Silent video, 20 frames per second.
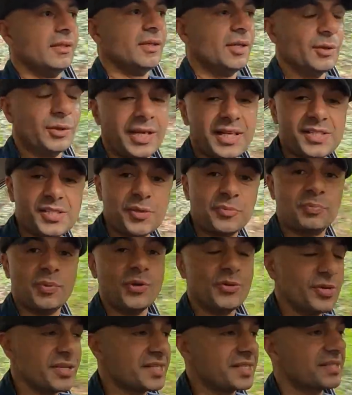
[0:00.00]
Okay, so
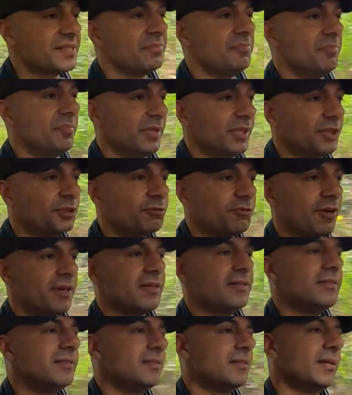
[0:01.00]
bonus milk
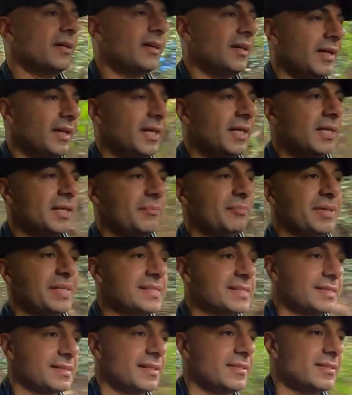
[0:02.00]
run.
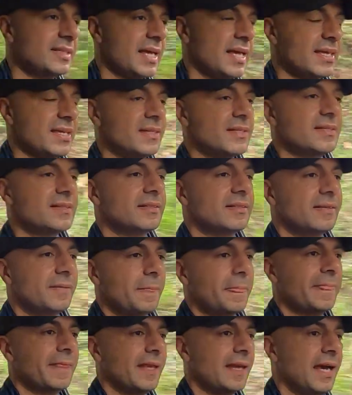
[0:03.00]
It's Sunday,
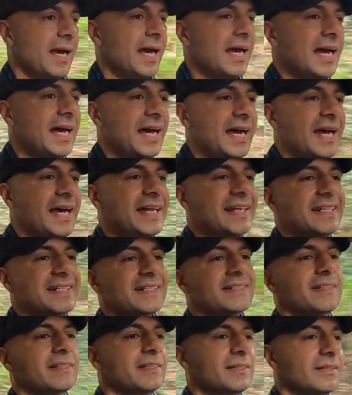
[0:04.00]
and